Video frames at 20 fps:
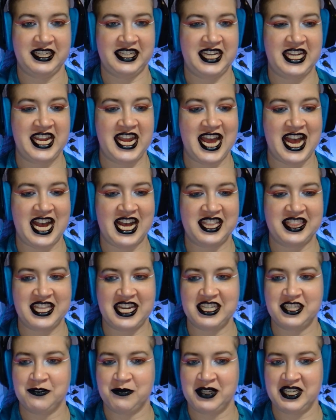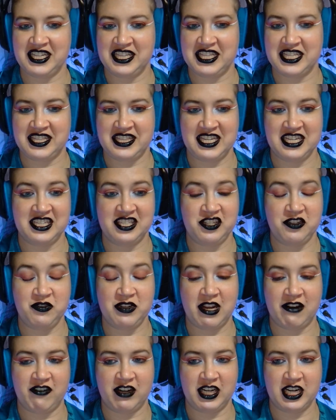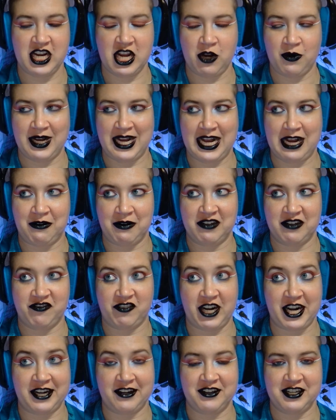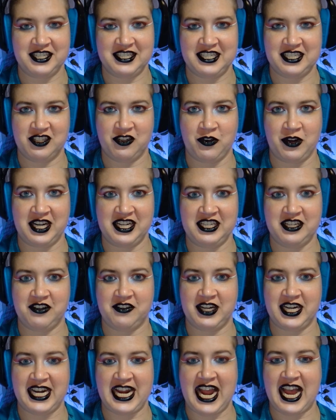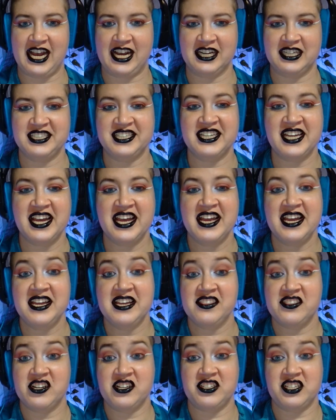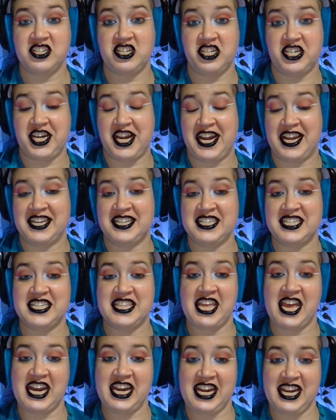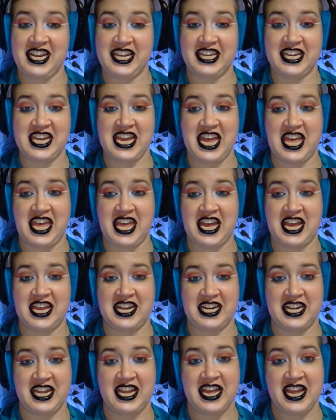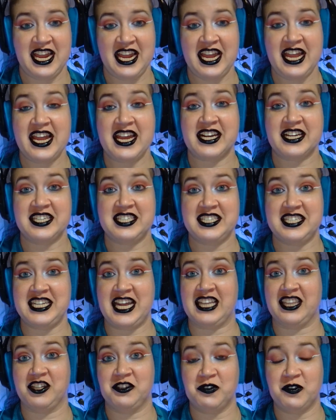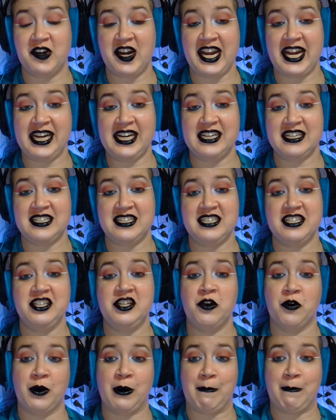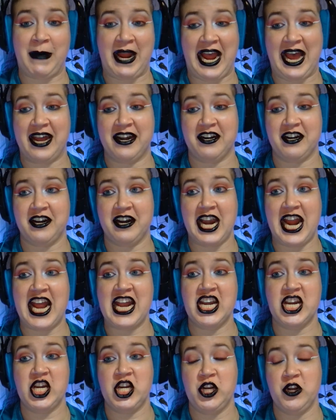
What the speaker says: Yeah, that's one of the things. You never know how a fragrance is going to react. There's a chance that it can accelerate your batter and